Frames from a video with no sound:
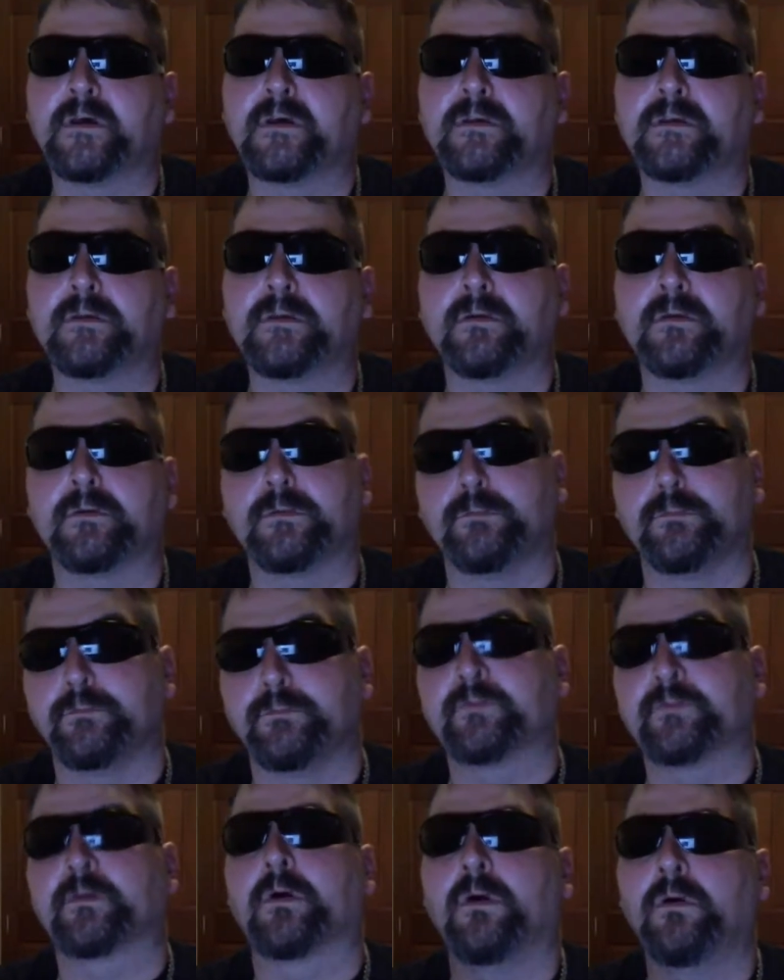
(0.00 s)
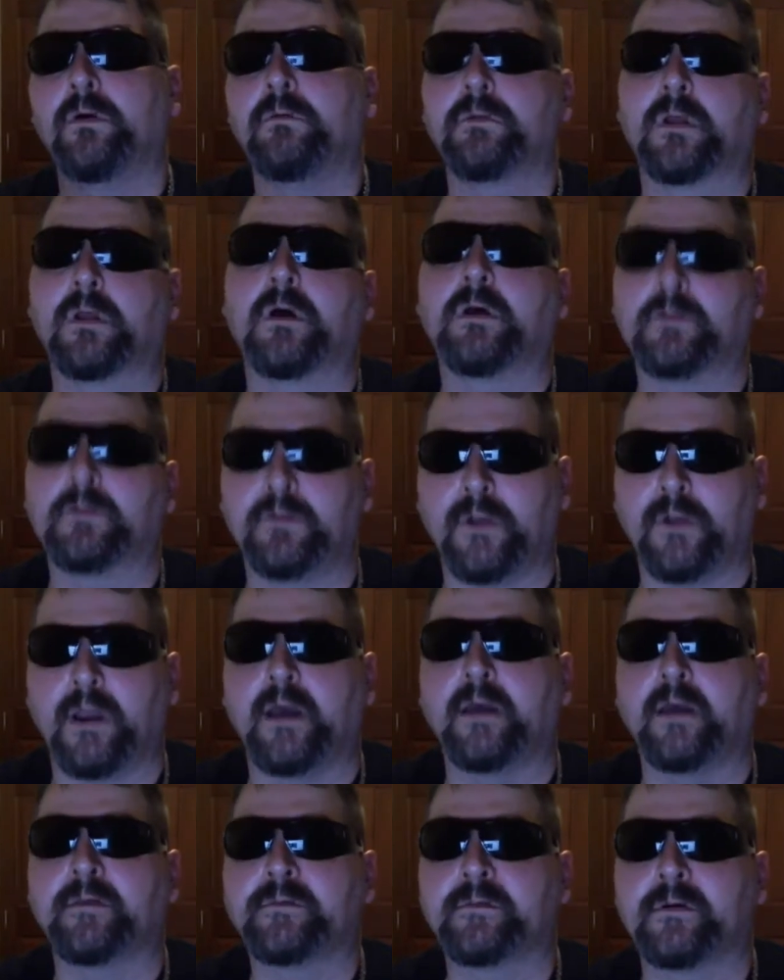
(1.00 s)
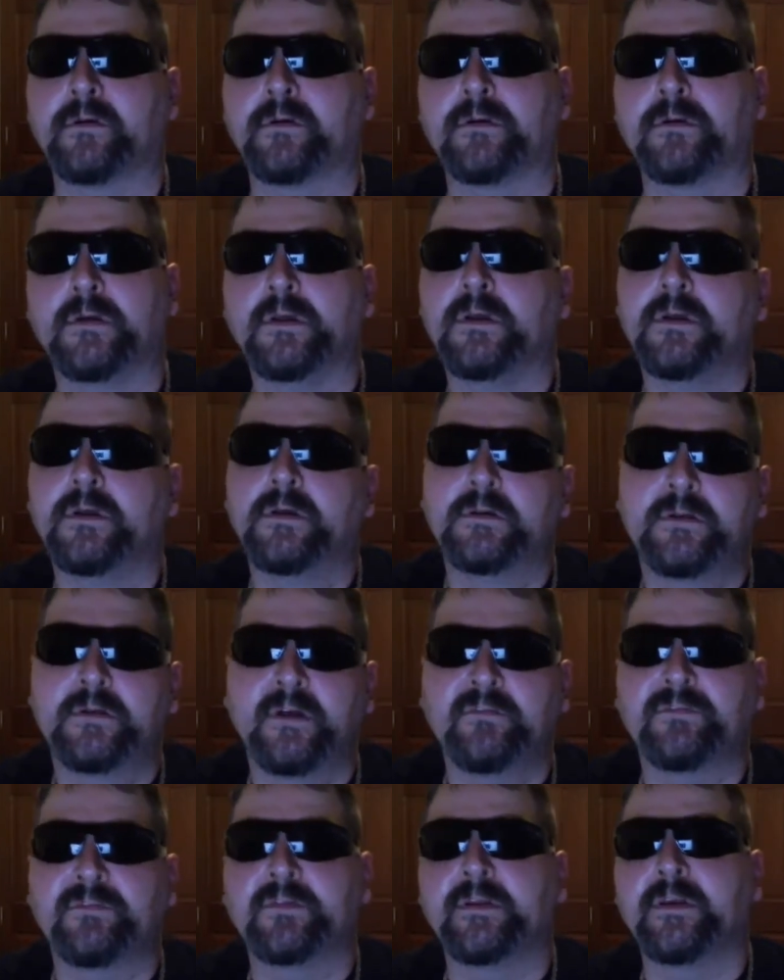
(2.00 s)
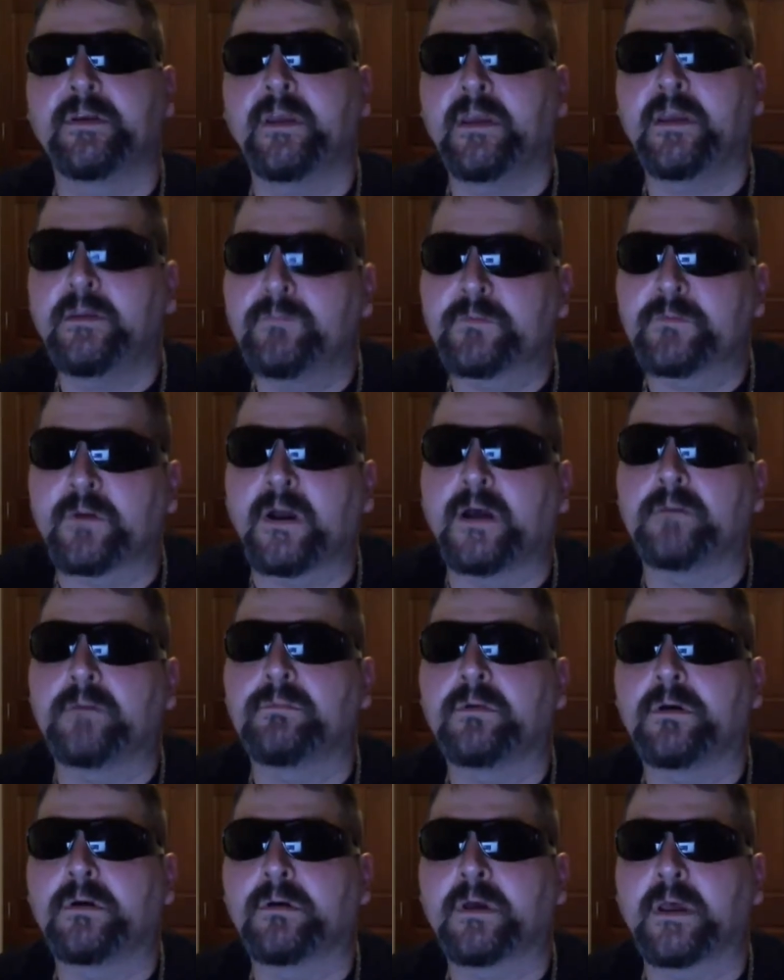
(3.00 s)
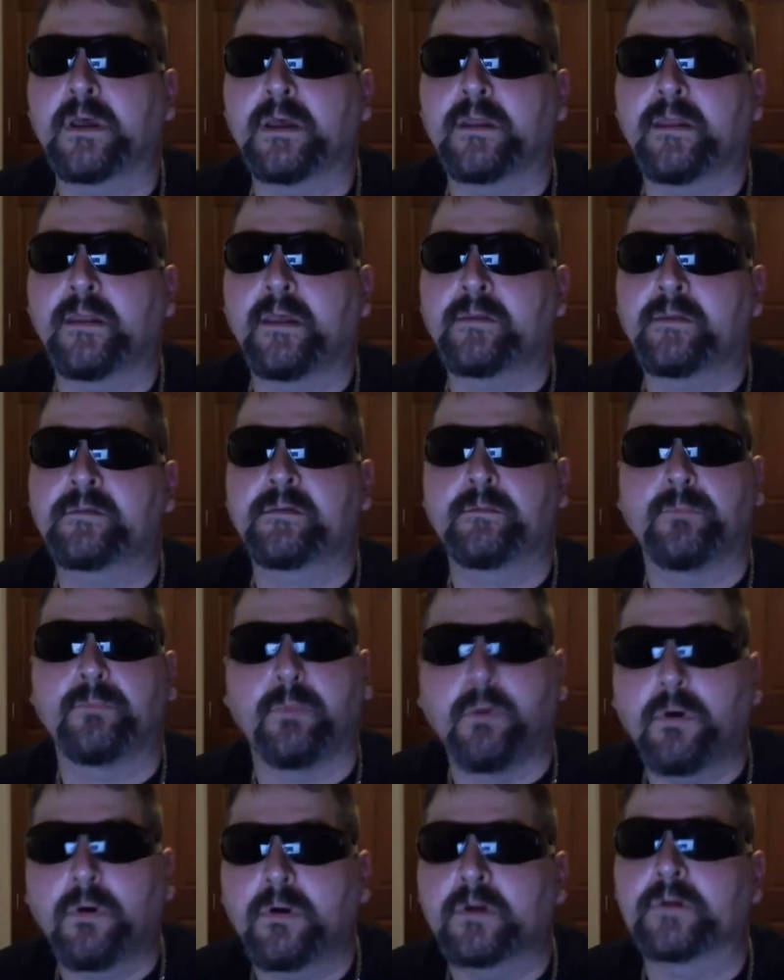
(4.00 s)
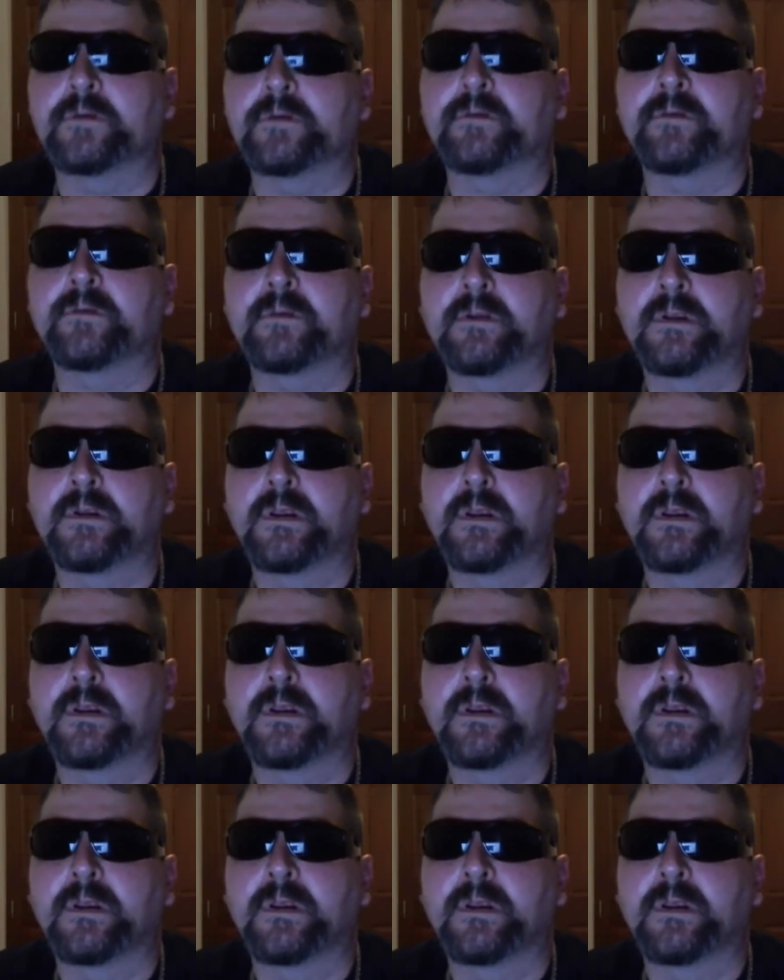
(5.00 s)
you just cold called the guy. So definitely name drop. Okay, that's important,